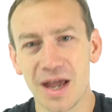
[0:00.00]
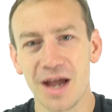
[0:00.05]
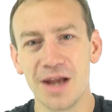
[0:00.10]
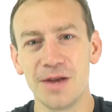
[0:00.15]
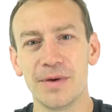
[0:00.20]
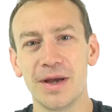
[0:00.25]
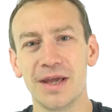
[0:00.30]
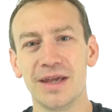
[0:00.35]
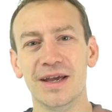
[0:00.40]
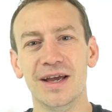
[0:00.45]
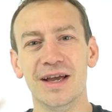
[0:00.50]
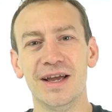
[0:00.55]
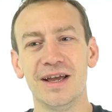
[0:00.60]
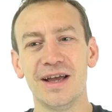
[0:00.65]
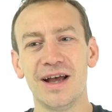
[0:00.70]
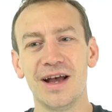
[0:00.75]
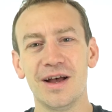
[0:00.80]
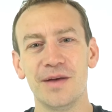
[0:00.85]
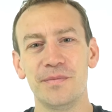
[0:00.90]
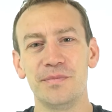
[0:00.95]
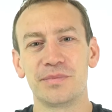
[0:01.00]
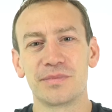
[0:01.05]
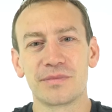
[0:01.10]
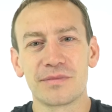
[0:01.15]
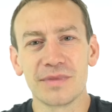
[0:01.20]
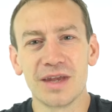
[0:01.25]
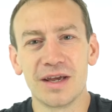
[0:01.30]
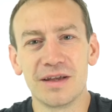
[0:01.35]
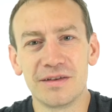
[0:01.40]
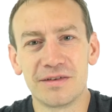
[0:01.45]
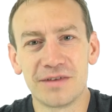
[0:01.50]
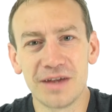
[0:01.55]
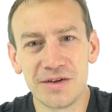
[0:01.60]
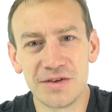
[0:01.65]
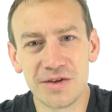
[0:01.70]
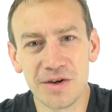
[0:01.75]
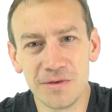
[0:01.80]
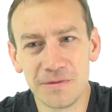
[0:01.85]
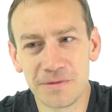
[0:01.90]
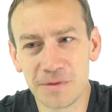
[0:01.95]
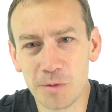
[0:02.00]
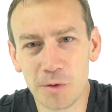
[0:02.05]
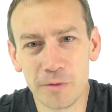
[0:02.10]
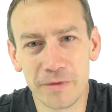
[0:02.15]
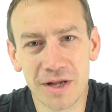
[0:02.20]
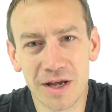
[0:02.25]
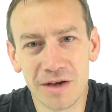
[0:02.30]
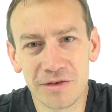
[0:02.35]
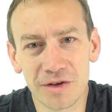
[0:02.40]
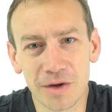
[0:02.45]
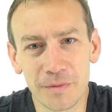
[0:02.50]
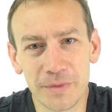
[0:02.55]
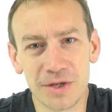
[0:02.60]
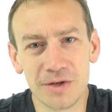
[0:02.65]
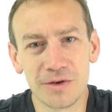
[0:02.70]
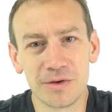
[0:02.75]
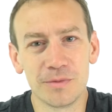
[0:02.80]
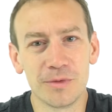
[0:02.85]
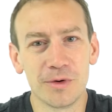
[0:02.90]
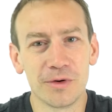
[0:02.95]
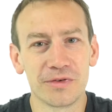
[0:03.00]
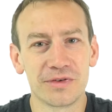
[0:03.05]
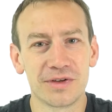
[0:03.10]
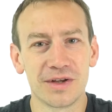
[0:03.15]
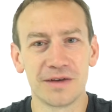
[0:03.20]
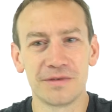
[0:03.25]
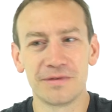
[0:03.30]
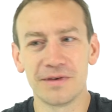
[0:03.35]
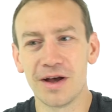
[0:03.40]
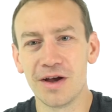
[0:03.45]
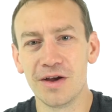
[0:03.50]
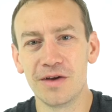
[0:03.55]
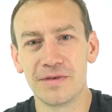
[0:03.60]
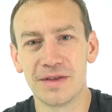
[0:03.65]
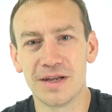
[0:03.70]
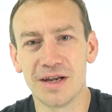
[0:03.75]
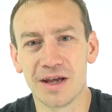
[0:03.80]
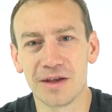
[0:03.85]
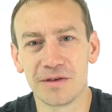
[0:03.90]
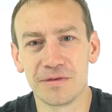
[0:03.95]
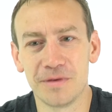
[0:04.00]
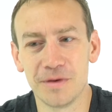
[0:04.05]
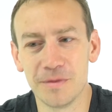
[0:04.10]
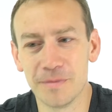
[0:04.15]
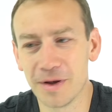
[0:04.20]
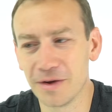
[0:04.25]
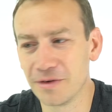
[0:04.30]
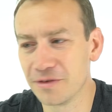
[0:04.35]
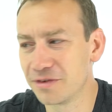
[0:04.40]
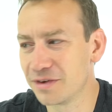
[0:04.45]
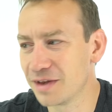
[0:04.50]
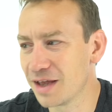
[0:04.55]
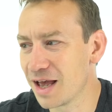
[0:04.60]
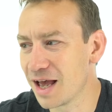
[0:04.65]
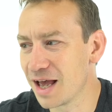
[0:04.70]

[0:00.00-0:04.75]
Anyway, um, stay tuned for more videos. I'll be doing more stuff over the next few months.